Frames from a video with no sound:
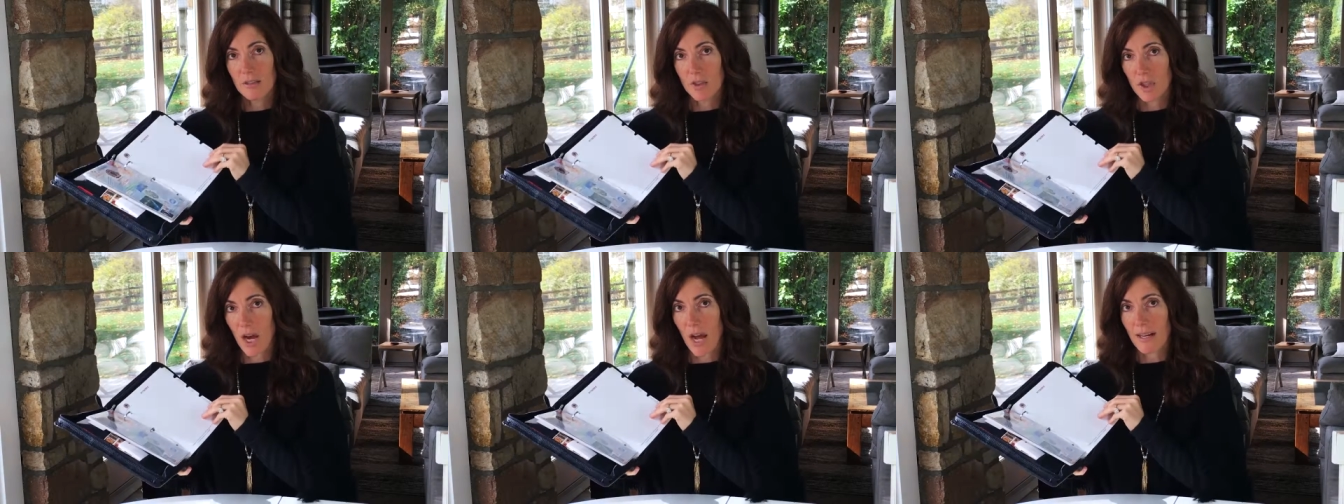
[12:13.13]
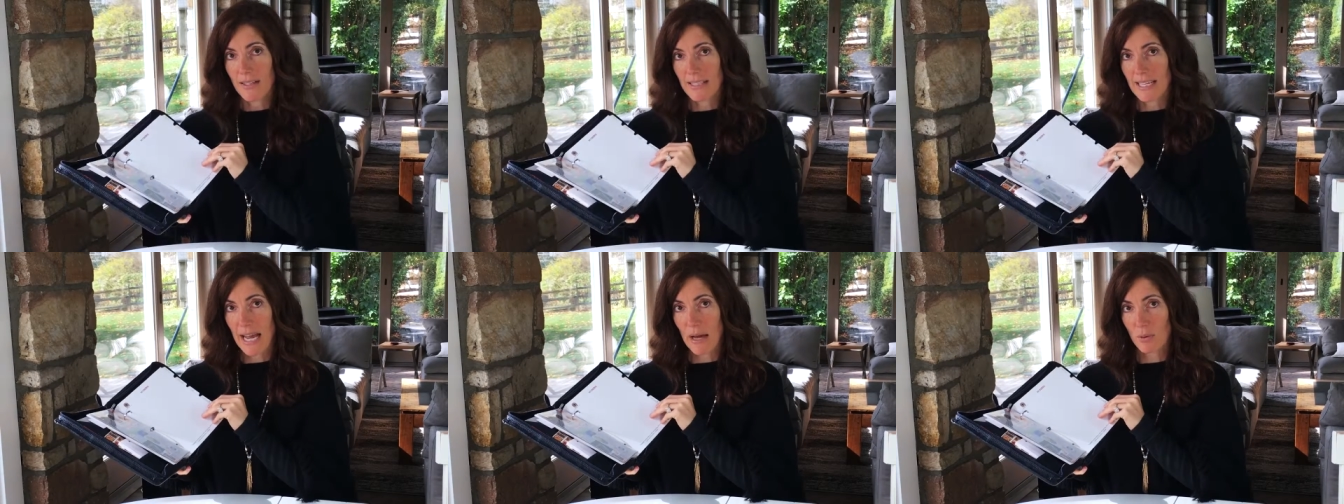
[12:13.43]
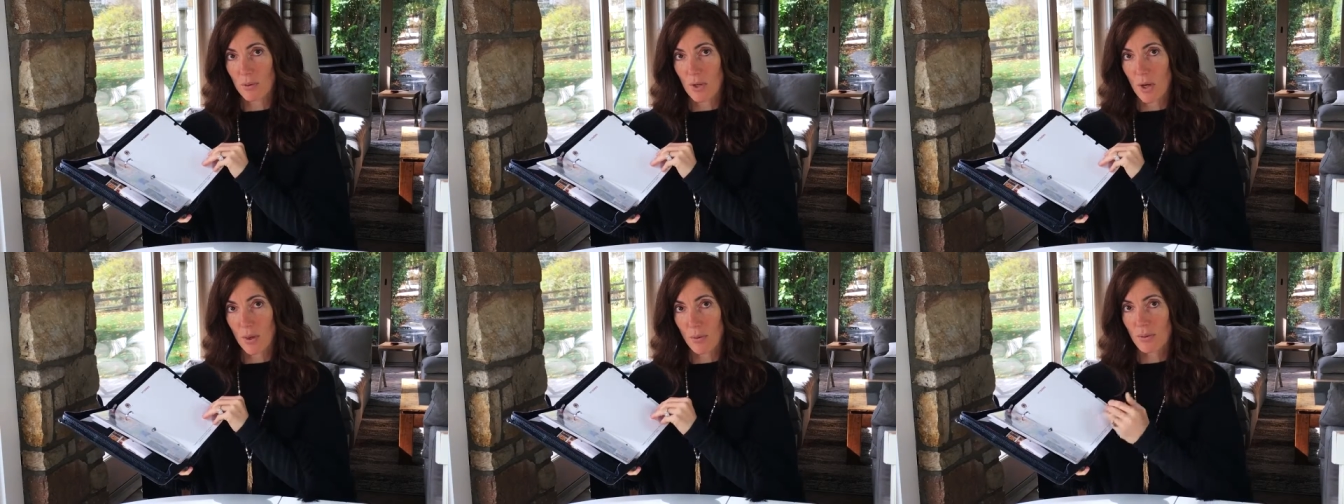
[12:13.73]
jot
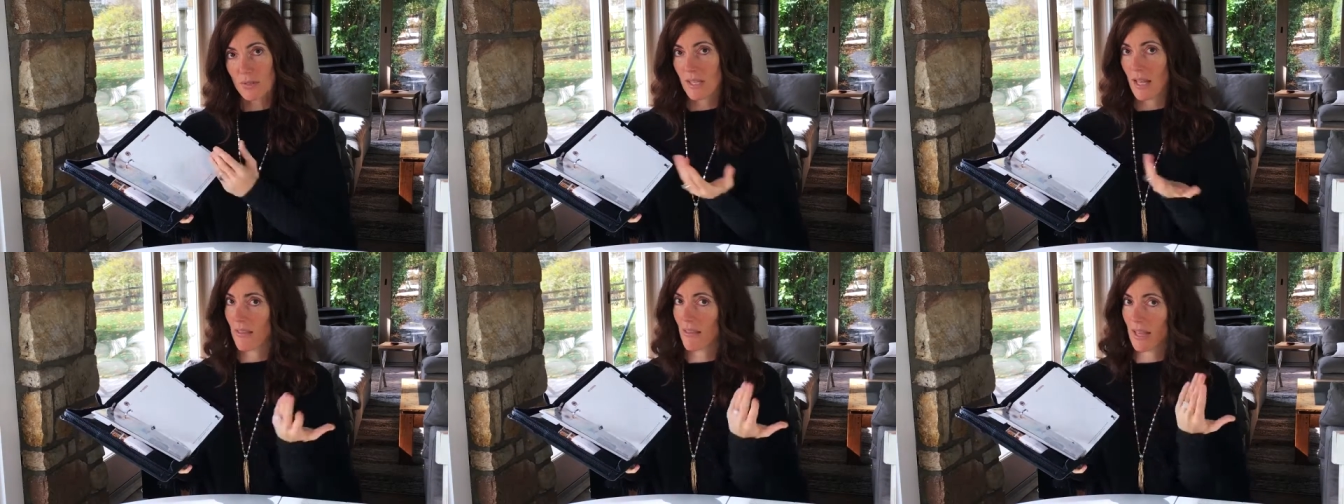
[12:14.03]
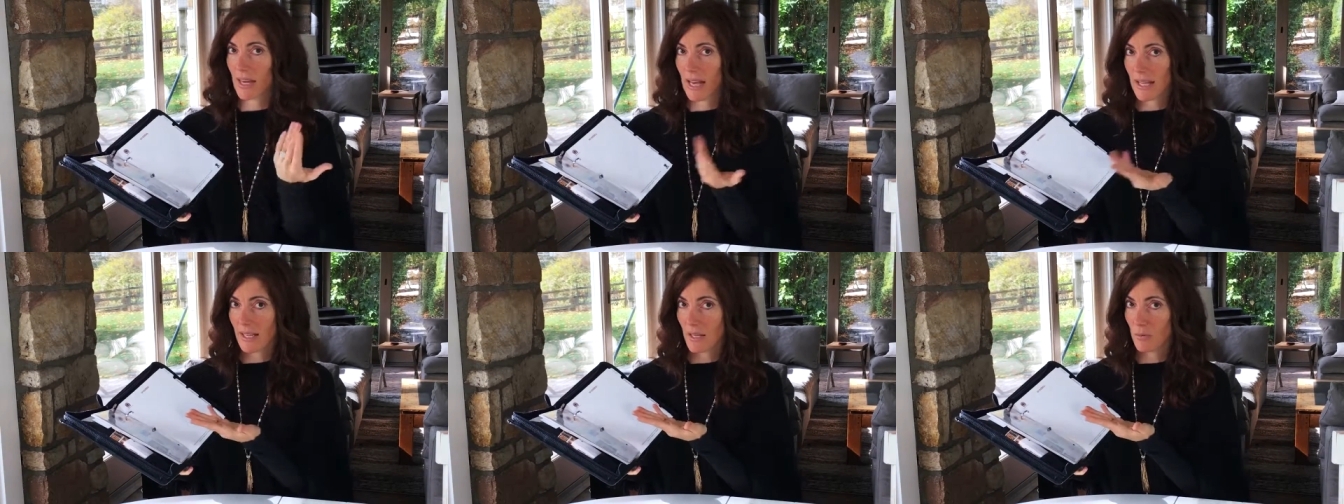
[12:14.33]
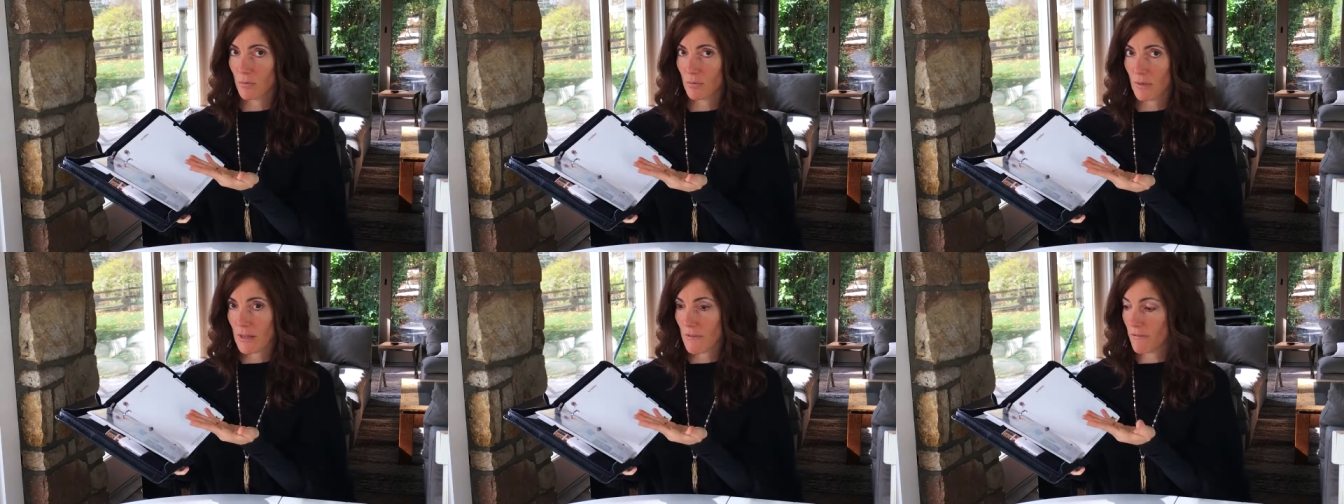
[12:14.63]
down notes and then I
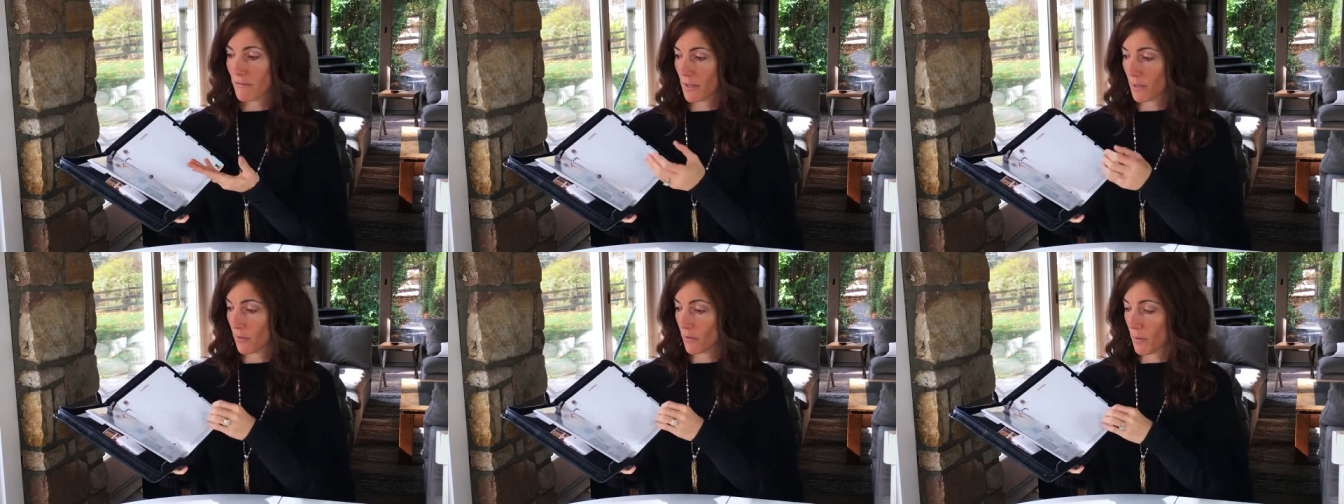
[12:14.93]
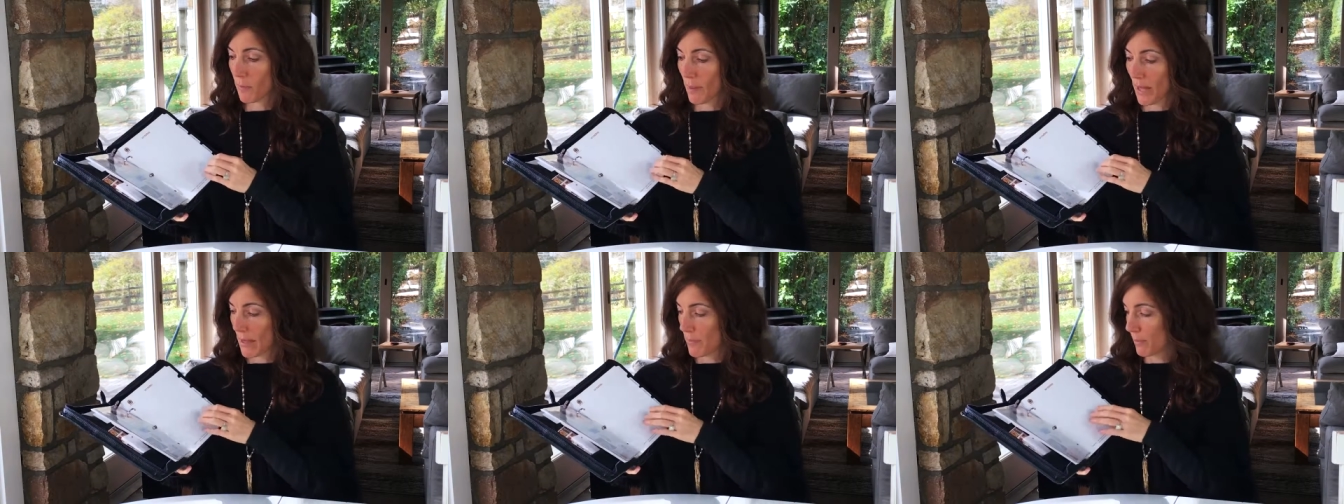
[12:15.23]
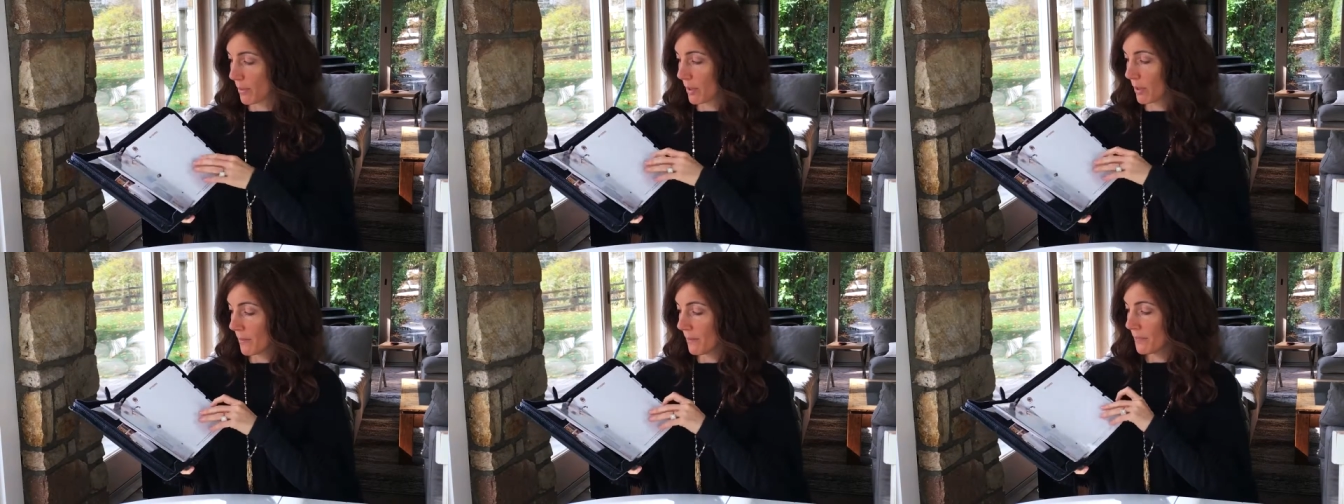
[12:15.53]
can refill the
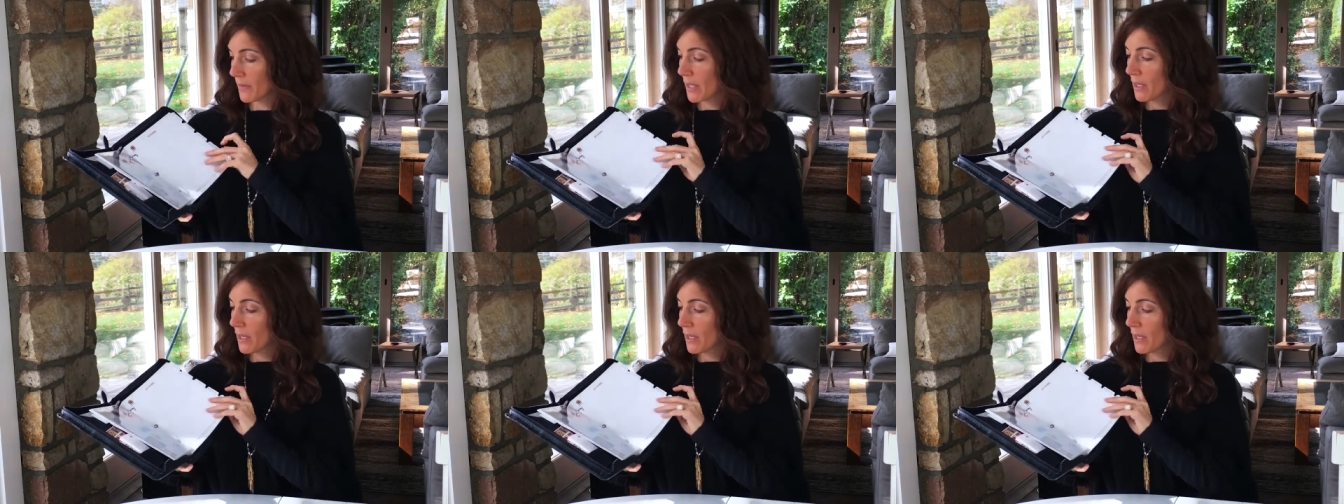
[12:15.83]
paper.